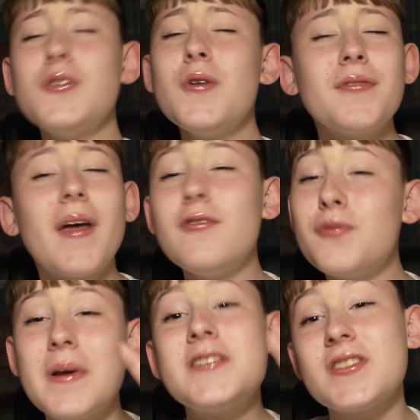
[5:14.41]
don't know if that
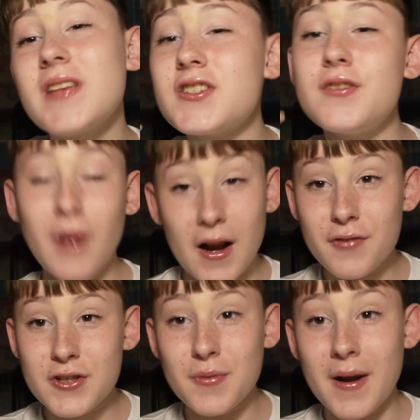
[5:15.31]
information is actually
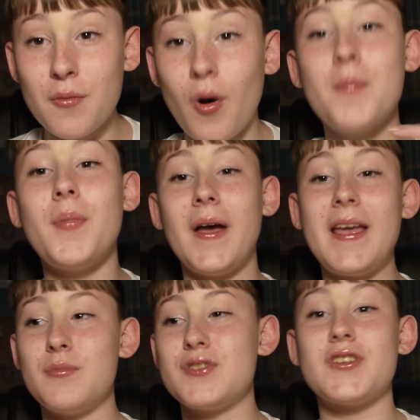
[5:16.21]
relevant to anyone, but
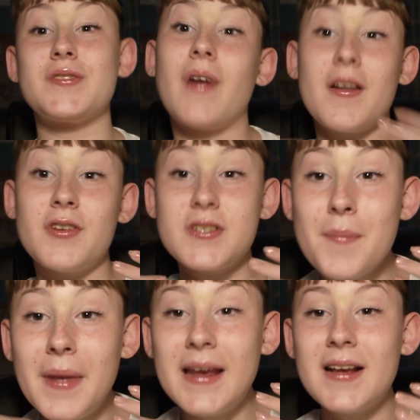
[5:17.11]
it was just relevant to
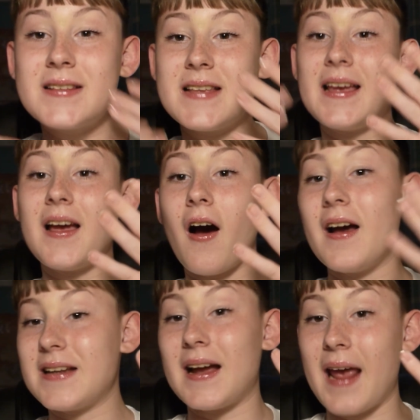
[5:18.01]
me because
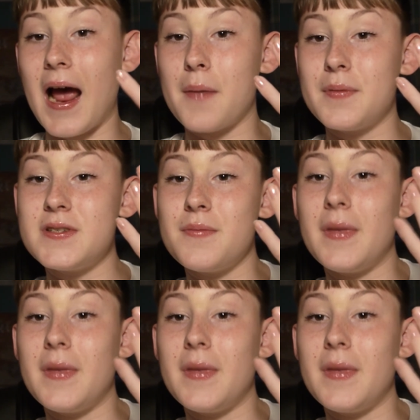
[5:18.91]
I'd had it happen to